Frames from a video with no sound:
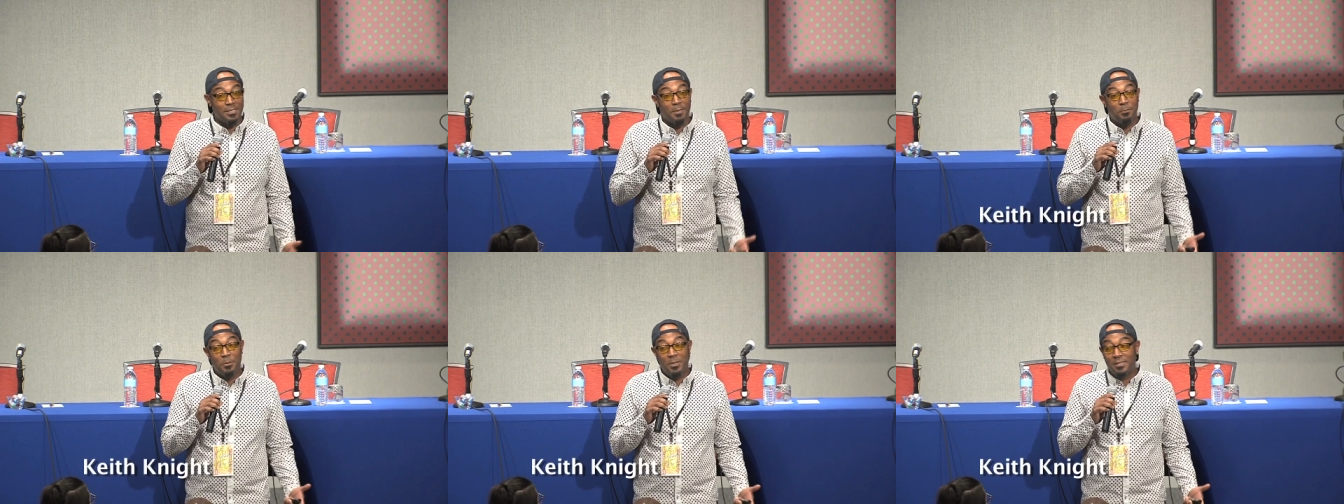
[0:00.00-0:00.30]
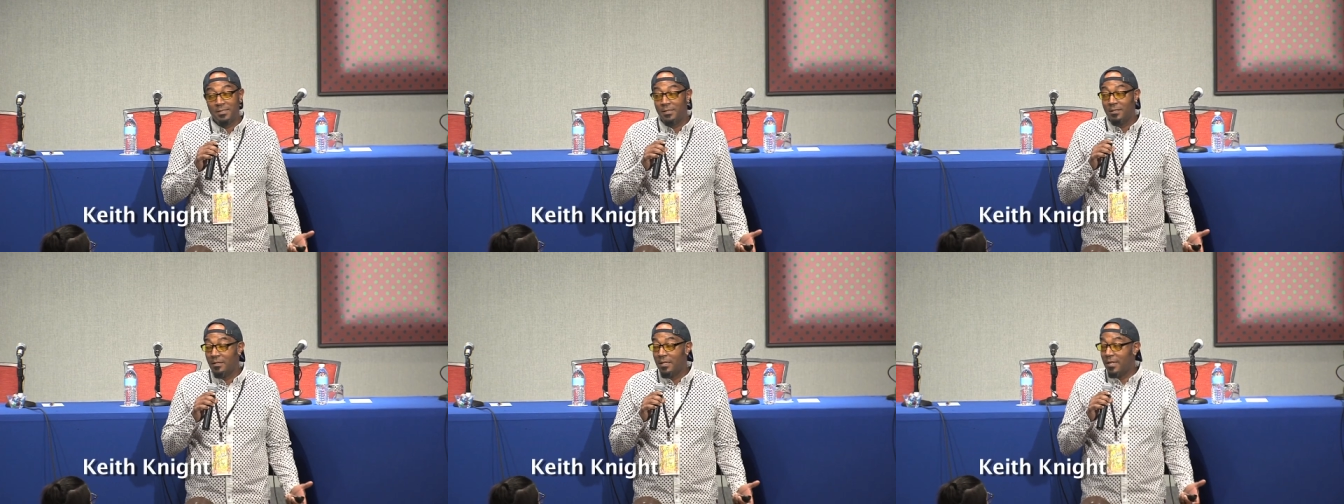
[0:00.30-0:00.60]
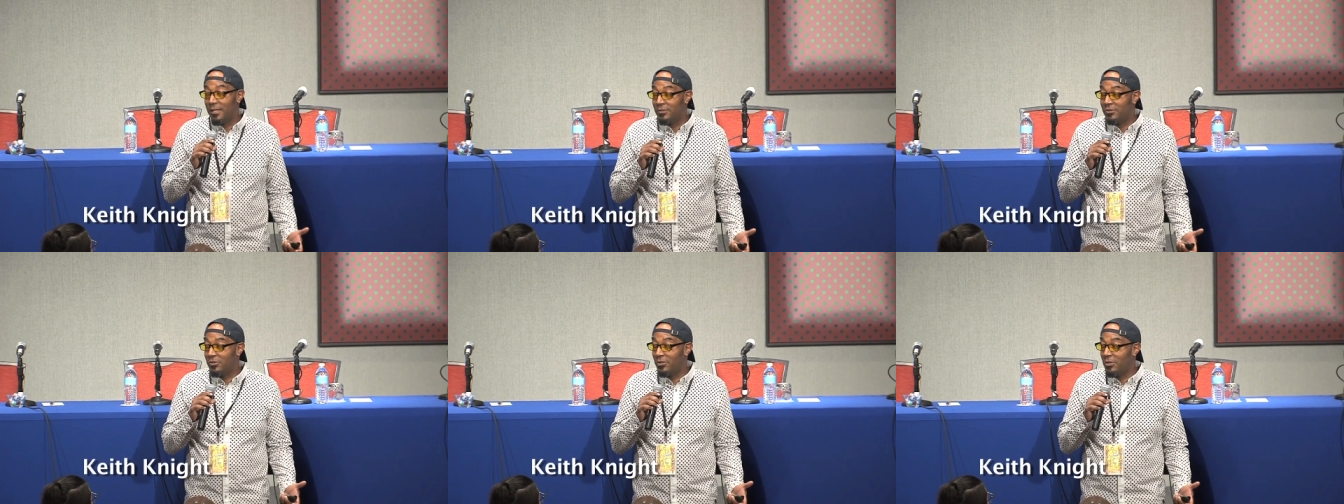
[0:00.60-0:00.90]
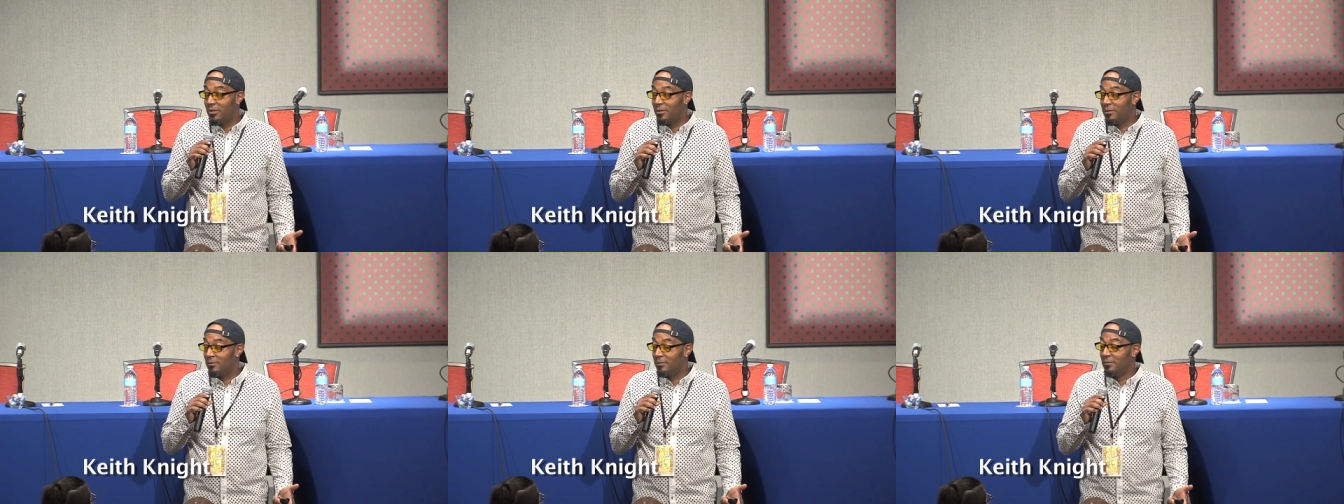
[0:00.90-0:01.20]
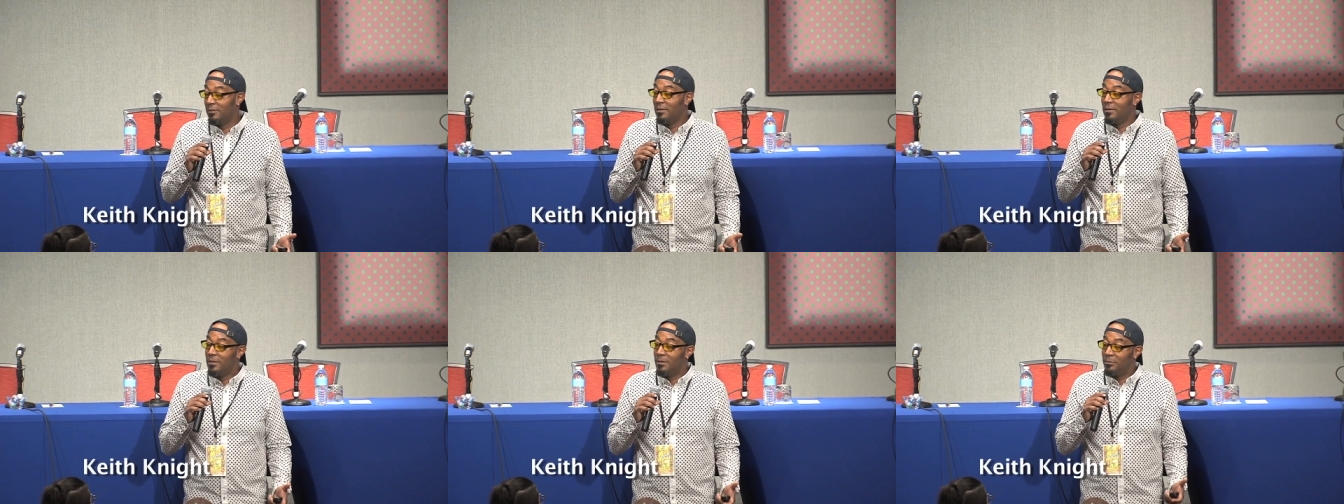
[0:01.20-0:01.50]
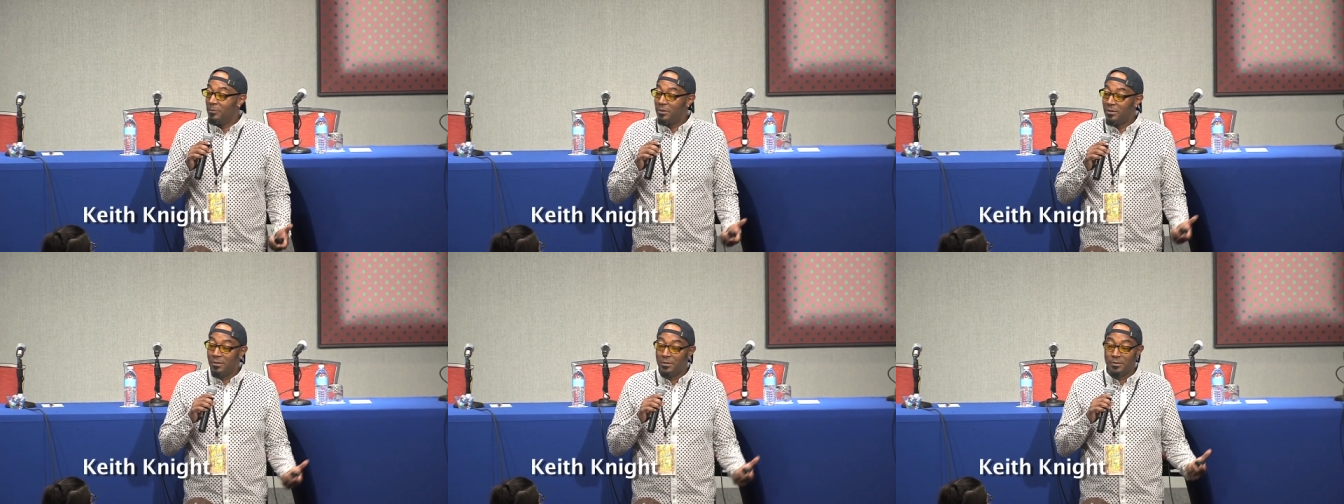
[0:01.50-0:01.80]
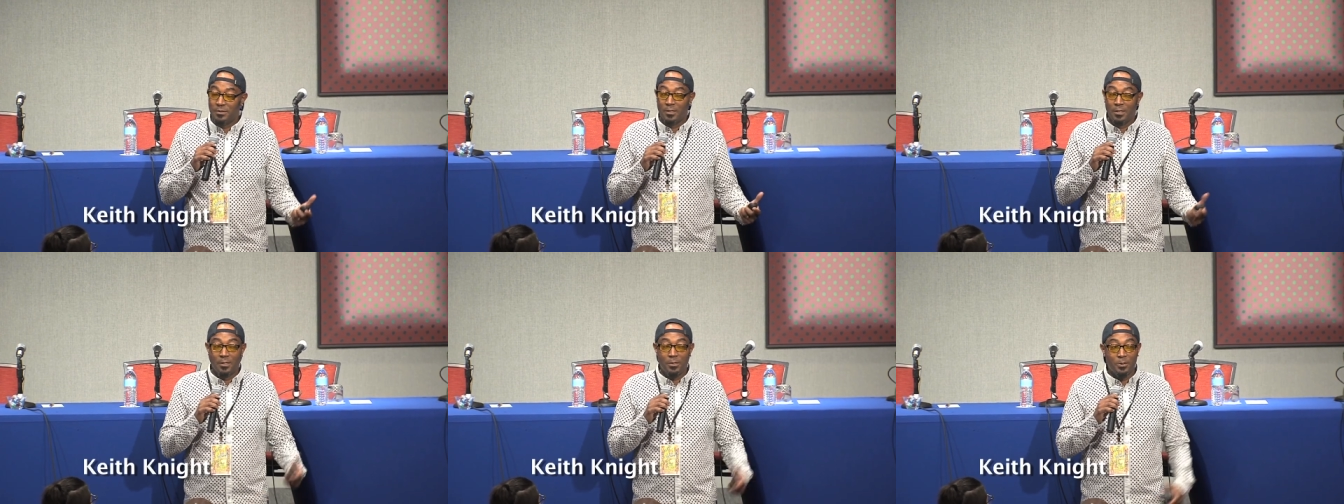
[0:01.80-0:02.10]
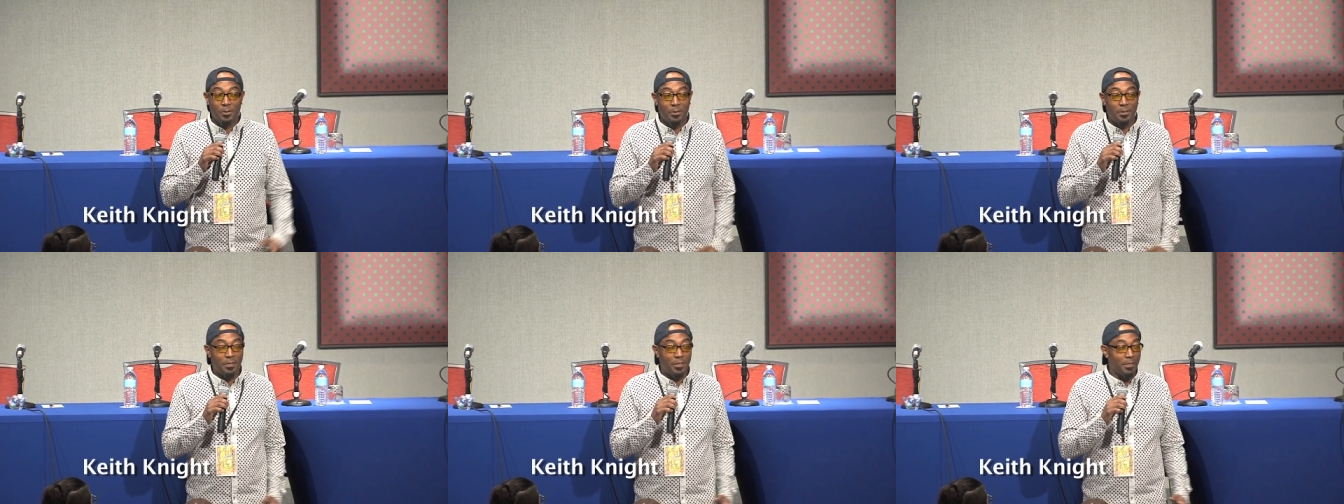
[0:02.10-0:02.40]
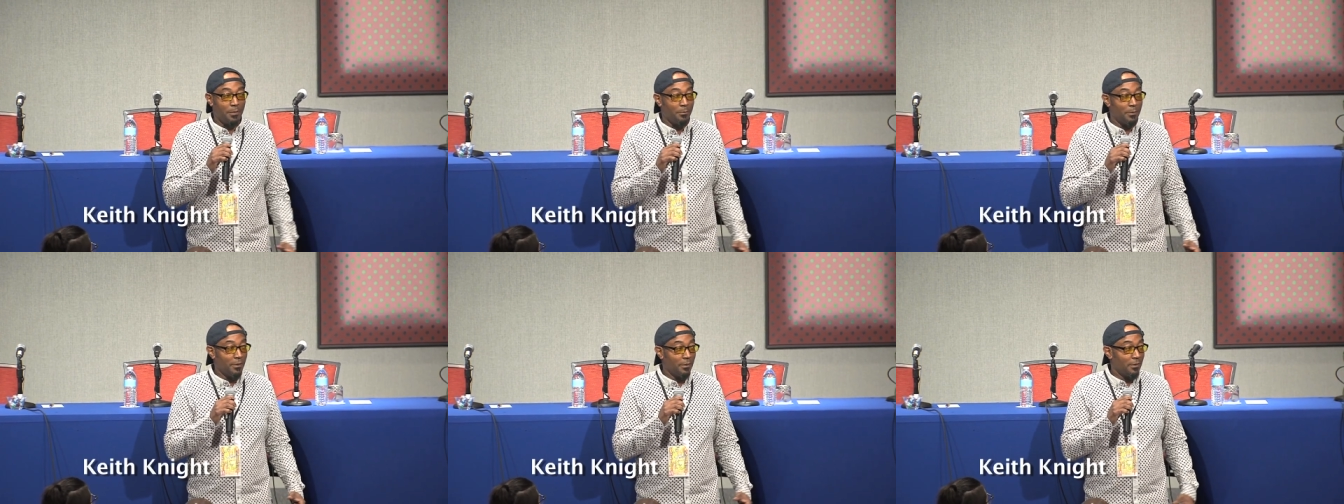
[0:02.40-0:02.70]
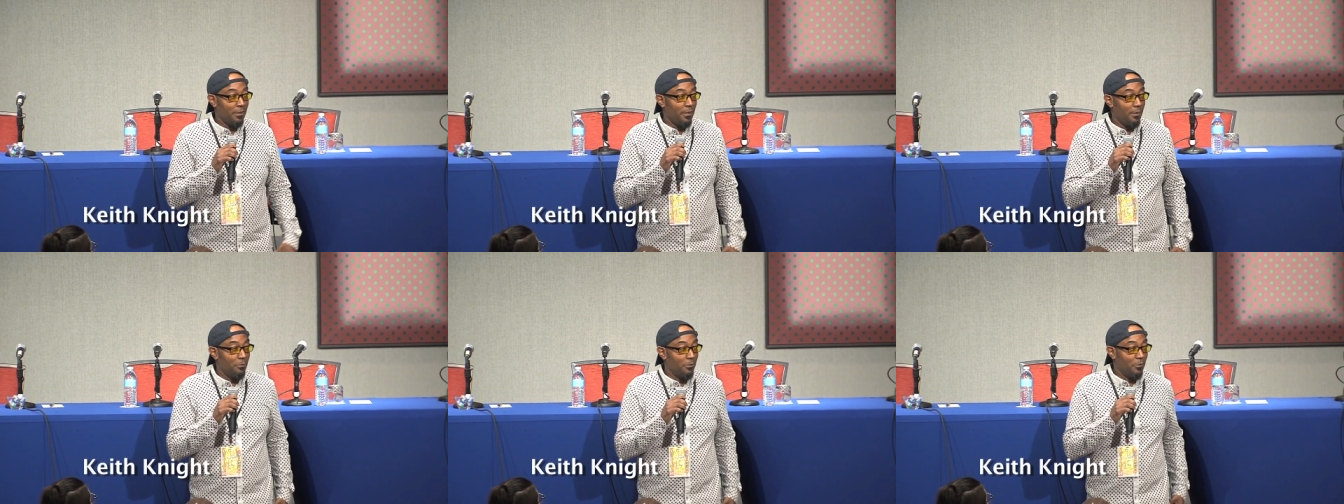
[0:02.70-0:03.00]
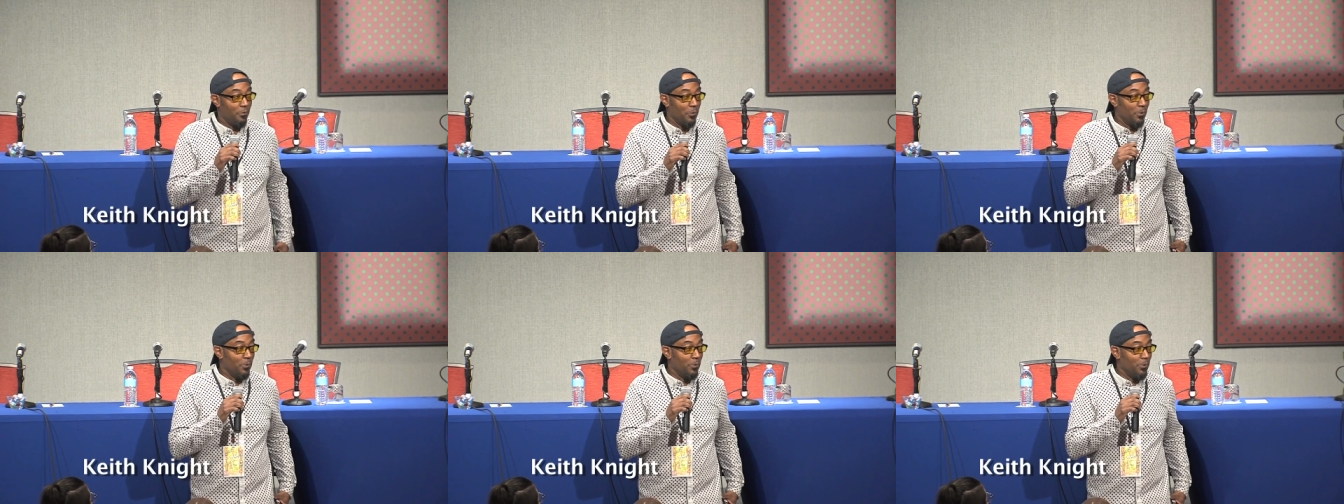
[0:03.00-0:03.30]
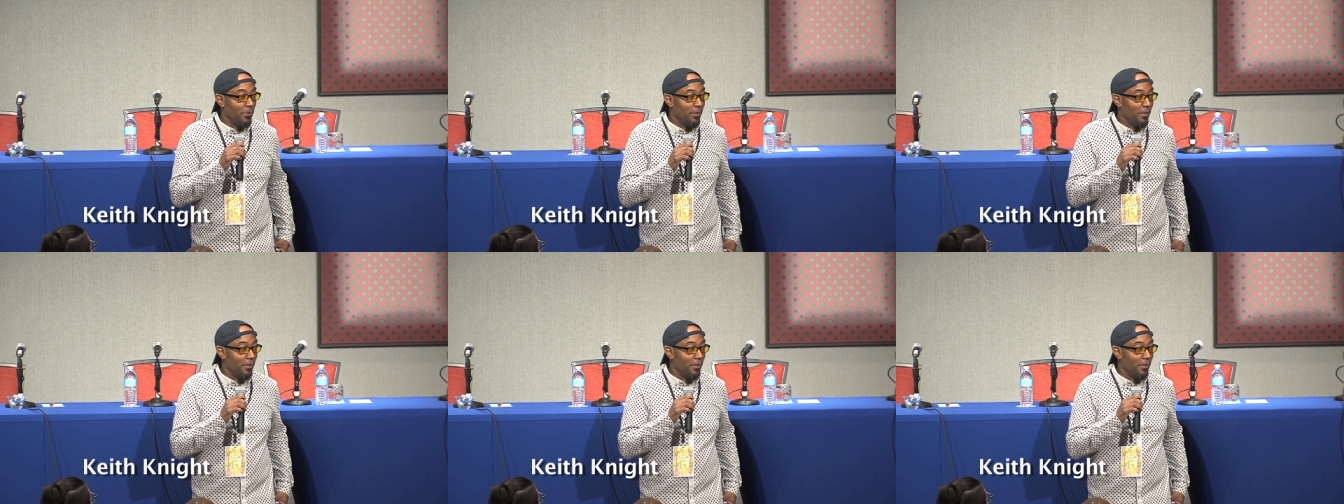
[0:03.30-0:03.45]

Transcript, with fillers: I missed it last year because of the hurricane that came through,